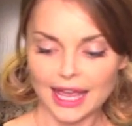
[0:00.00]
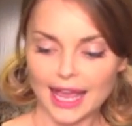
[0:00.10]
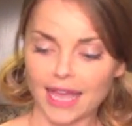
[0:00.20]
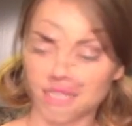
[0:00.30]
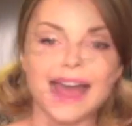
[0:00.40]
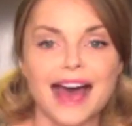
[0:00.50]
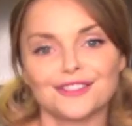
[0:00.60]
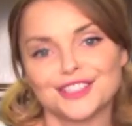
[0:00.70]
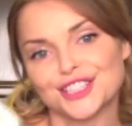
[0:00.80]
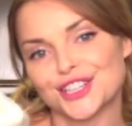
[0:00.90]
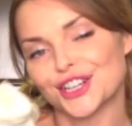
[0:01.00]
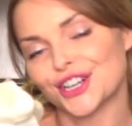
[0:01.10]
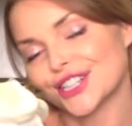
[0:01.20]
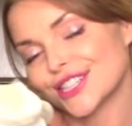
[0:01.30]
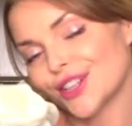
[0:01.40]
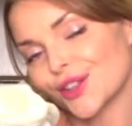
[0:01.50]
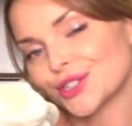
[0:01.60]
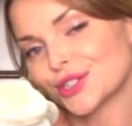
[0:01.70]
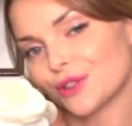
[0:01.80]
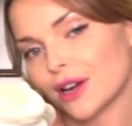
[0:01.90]
and lavender salt
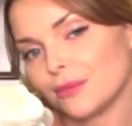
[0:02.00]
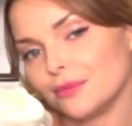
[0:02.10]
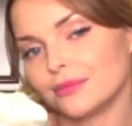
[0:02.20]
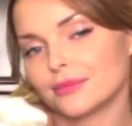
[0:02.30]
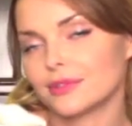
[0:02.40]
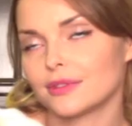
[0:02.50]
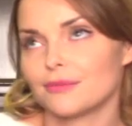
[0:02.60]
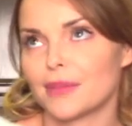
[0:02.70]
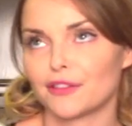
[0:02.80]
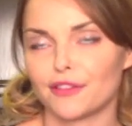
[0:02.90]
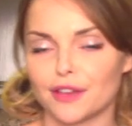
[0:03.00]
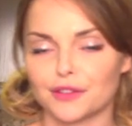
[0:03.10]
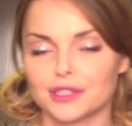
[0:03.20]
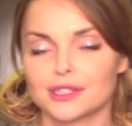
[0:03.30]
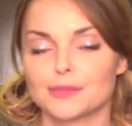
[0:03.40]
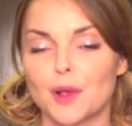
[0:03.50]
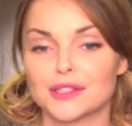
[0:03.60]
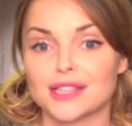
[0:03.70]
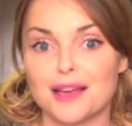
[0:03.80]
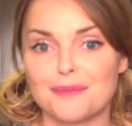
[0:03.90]
scrub. My favorite, it
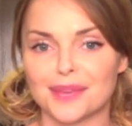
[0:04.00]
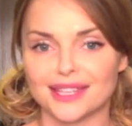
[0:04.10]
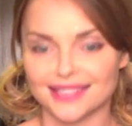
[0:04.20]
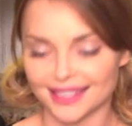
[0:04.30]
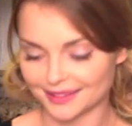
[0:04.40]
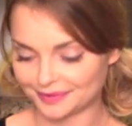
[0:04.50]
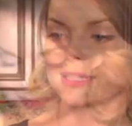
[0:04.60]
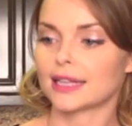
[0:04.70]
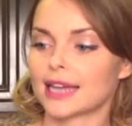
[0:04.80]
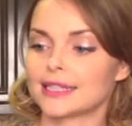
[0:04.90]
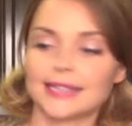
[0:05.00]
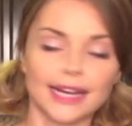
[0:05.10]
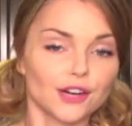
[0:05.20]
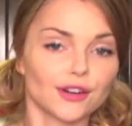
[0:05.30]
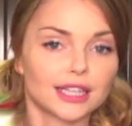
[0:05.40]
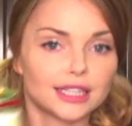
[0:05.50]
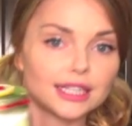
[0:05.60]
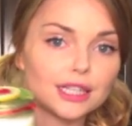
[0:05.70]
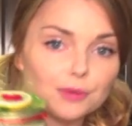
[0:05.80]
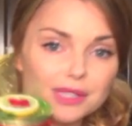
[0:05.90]
smells amazing. I decorated
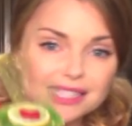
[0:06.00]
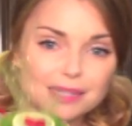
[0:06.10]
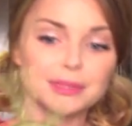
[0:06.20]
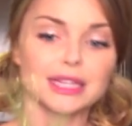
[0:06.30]
it with some